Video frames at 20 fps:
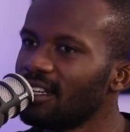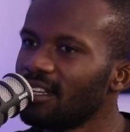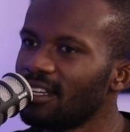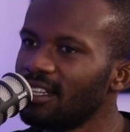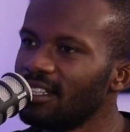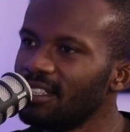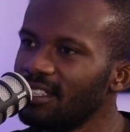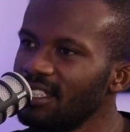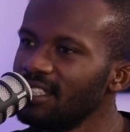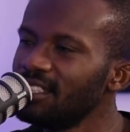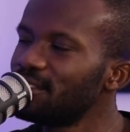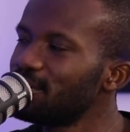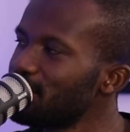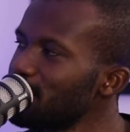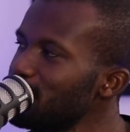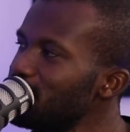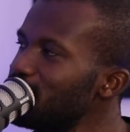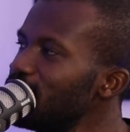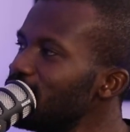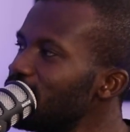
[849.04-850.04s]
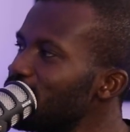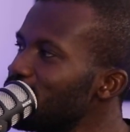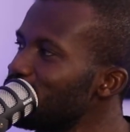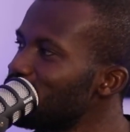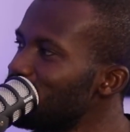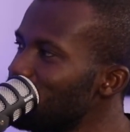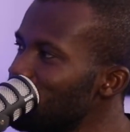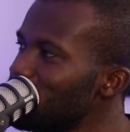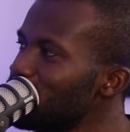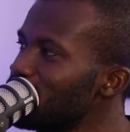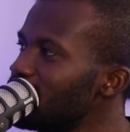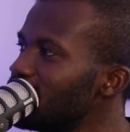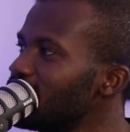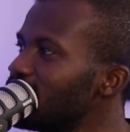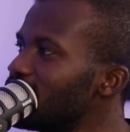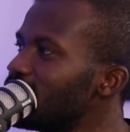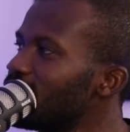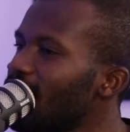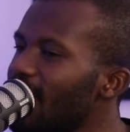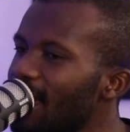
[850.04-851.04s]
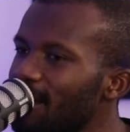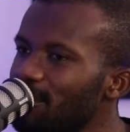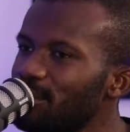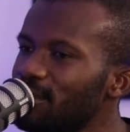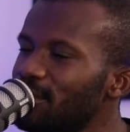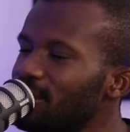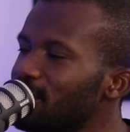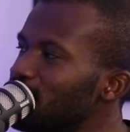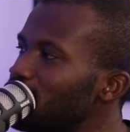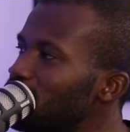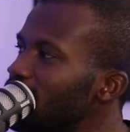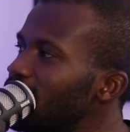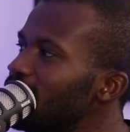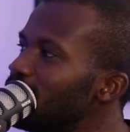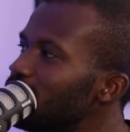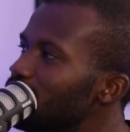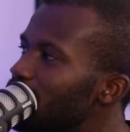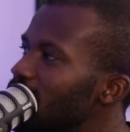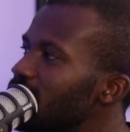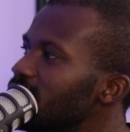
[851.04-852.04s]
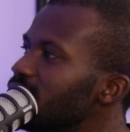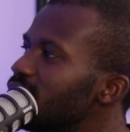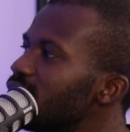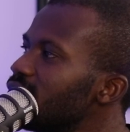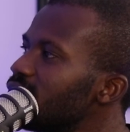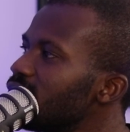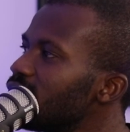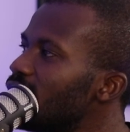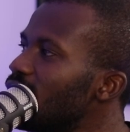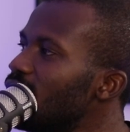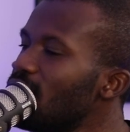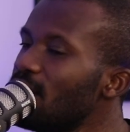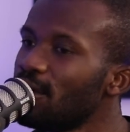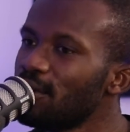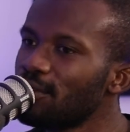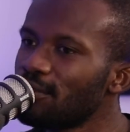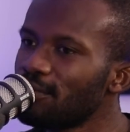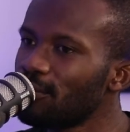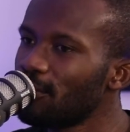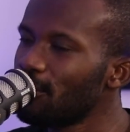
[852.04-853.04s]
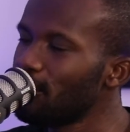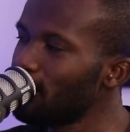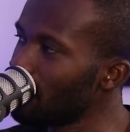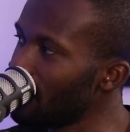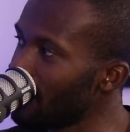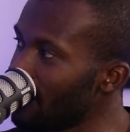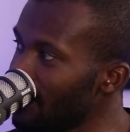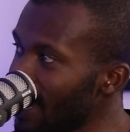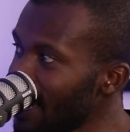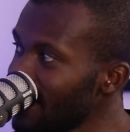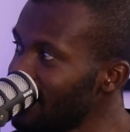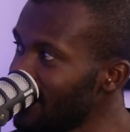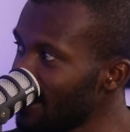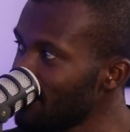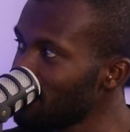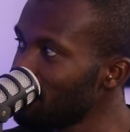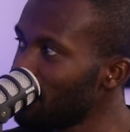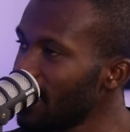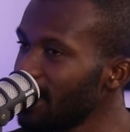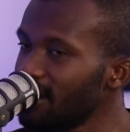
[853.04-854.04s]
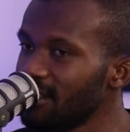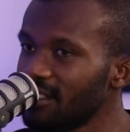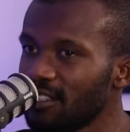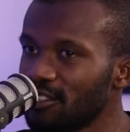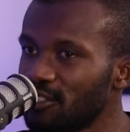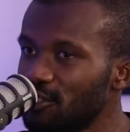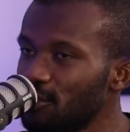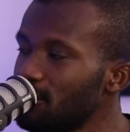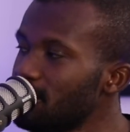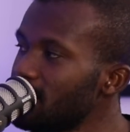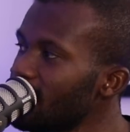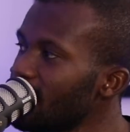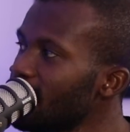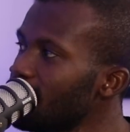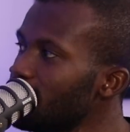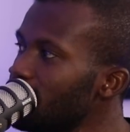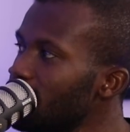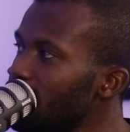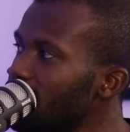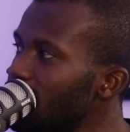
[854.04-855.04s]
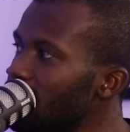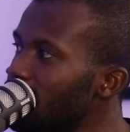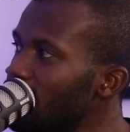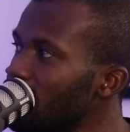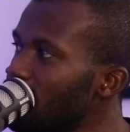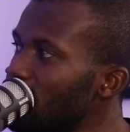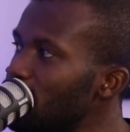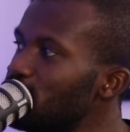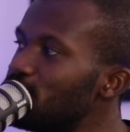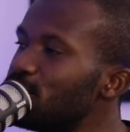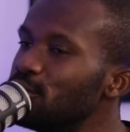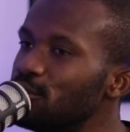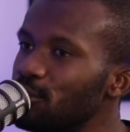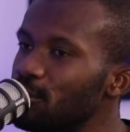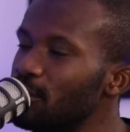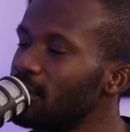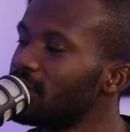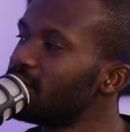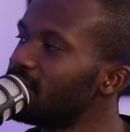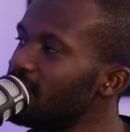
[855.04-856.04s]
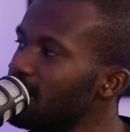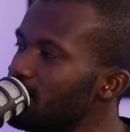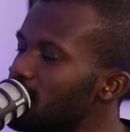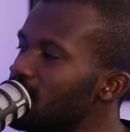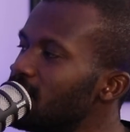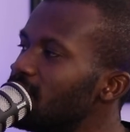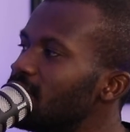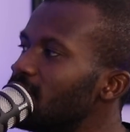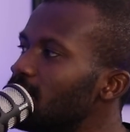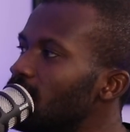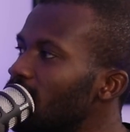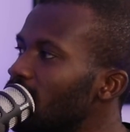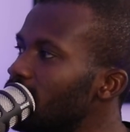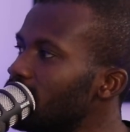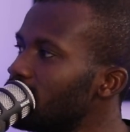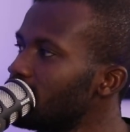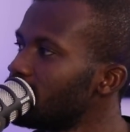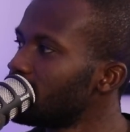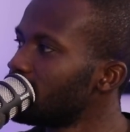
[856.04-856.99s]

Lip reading: at least 50 conversions to happen on a weekly basis for that campaign that you've set up to do exceptionally well